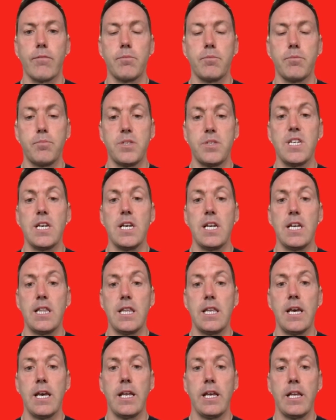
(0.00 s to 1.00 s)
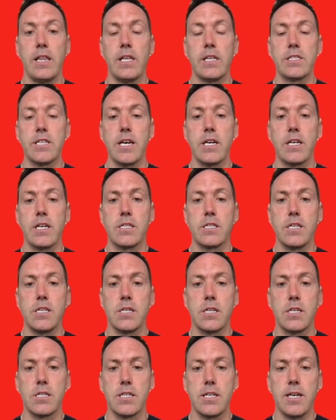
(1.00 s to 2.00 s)
particularly in the in the second season
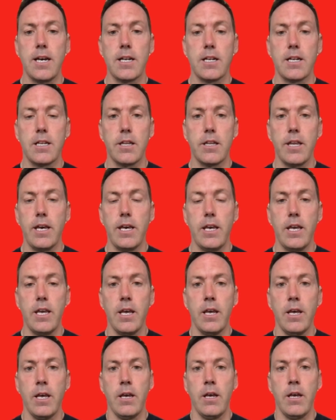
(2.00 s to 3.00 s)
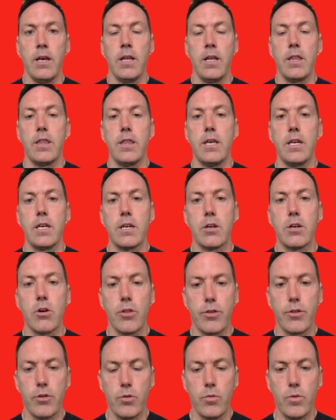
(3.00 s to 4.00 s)
at Seattle, they they'd gone
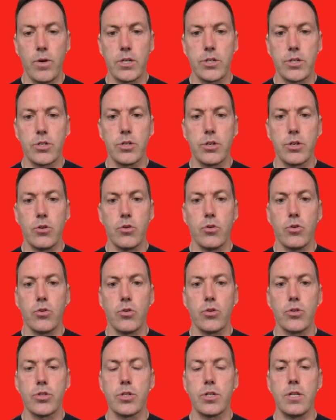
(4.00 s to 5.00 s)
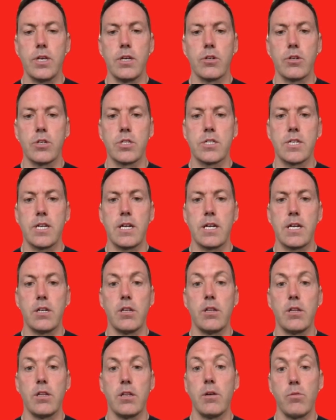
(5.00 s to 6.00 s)
through the Welsh course. They understand
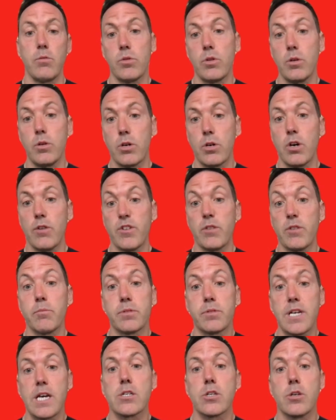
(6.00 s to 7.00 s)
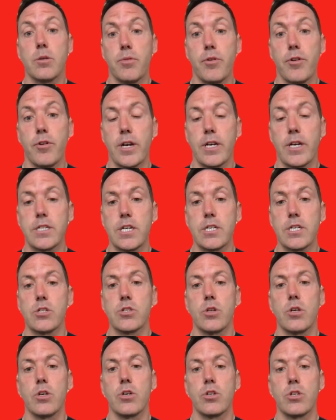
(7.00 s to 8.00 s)
they, they were covering tactical periodization, so
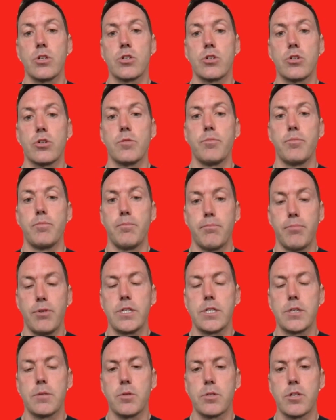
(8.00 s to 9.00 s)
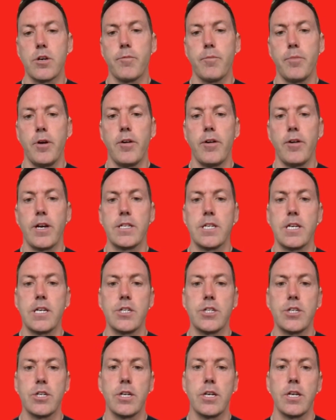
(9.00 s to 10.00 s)
they understood principles of
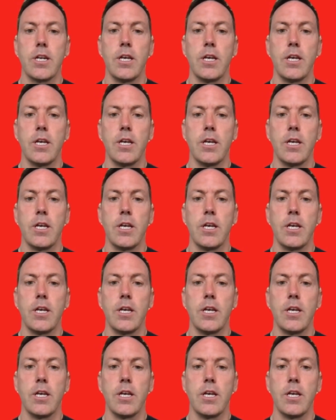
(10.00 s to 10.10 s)
periodization